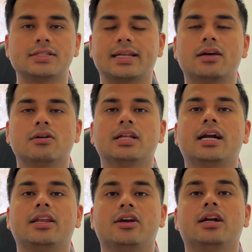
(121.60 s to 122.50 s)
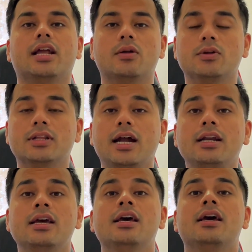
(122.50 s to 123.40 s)
just click on that and you can download
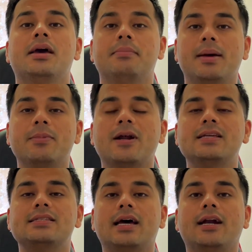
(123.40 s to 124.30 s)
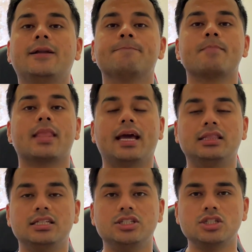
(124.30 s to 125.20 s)
that. Memorize that and
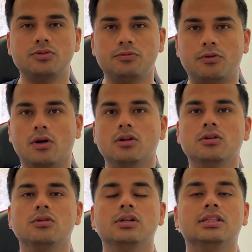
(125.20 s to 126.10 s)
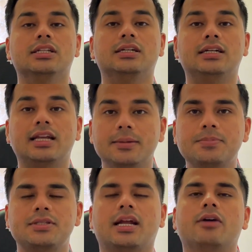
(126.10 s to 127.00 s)
then just follow the
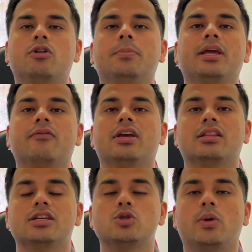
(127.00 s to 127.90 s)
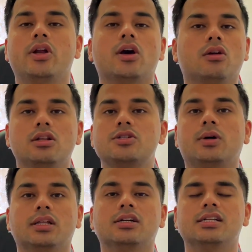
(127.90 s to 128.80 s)
tips that I would be giving in this video and also
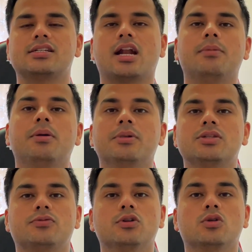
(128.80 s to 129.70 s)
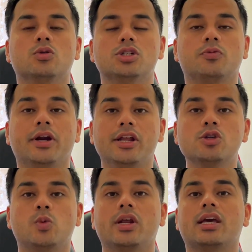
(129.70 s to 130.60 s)
other describe image full course
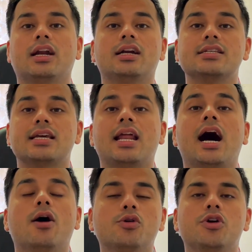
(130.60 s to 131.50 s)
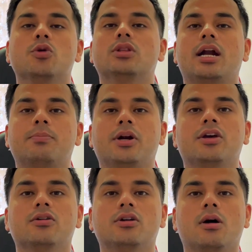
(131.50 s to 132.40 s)
videos where you can understand how to do that
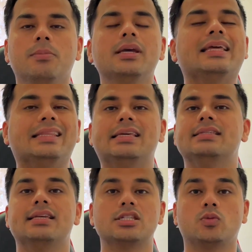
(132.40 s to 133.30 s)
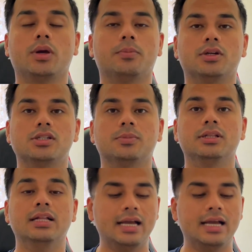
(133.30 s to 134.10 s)
particular topic in the easiest way possible.